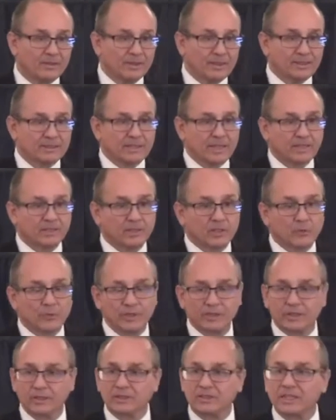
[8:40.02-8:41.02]
In 2
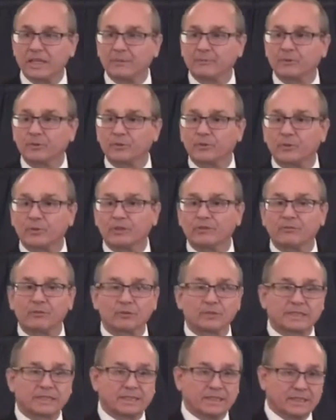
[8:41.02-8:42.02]
Corinthians chapter 3,
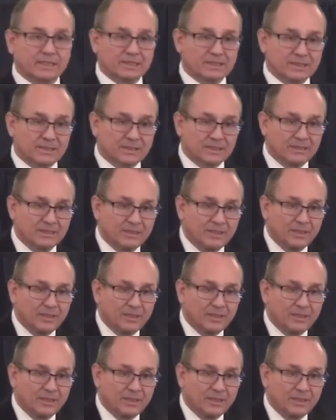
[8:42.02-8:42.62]
verse 6,